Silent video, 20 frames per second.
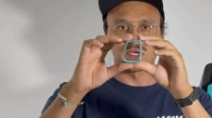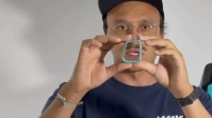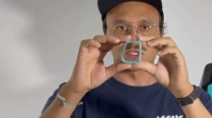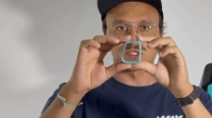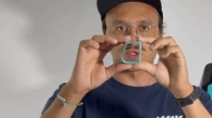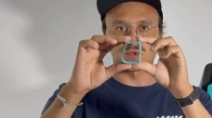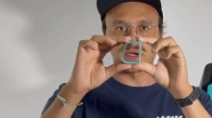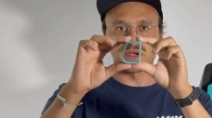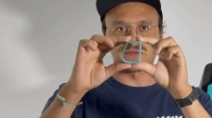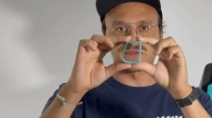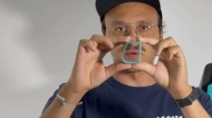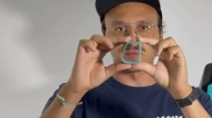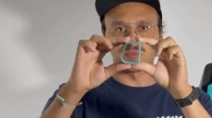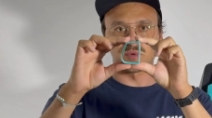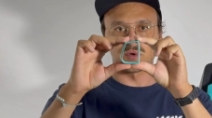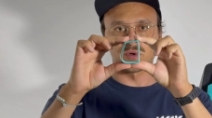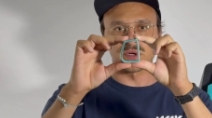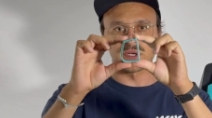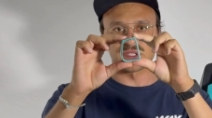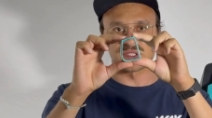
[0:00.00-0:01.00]
so if the
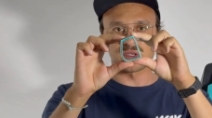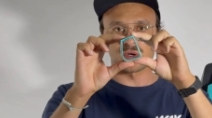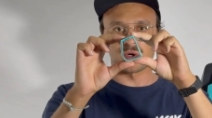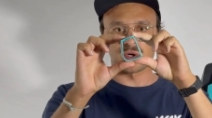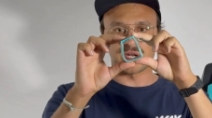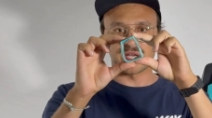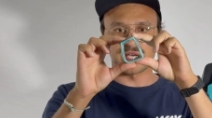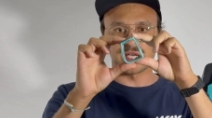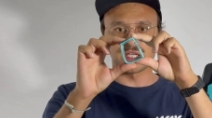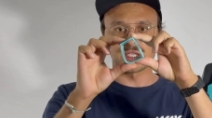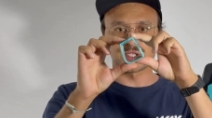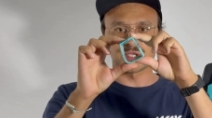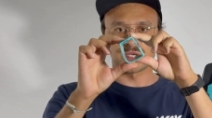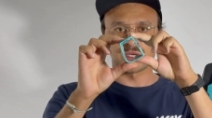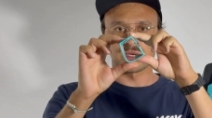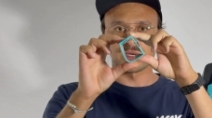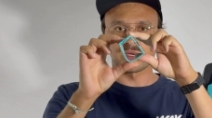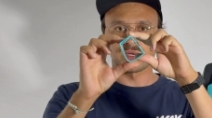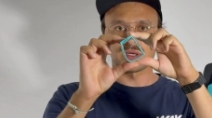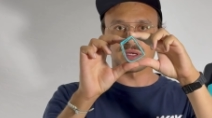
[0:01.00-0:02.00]
board is on edge,
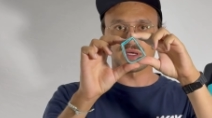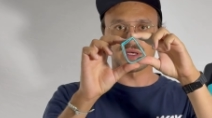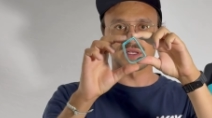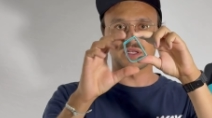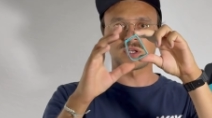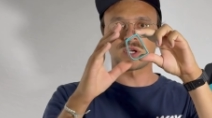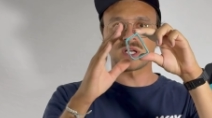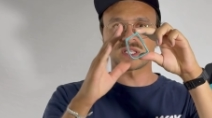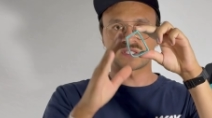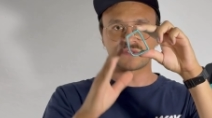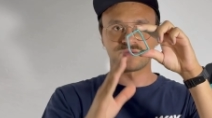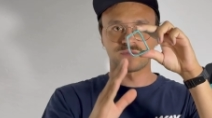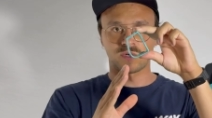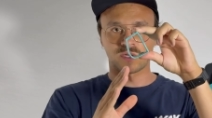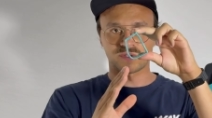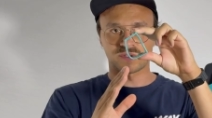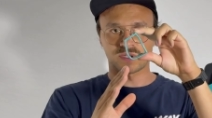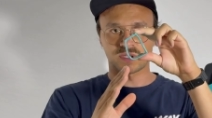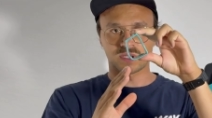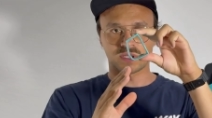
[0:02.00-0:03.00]
it gets
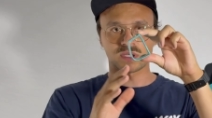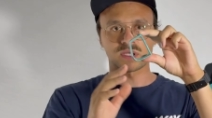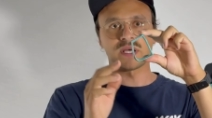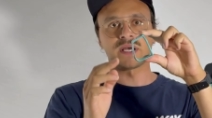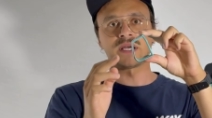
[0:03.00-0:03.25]
vertical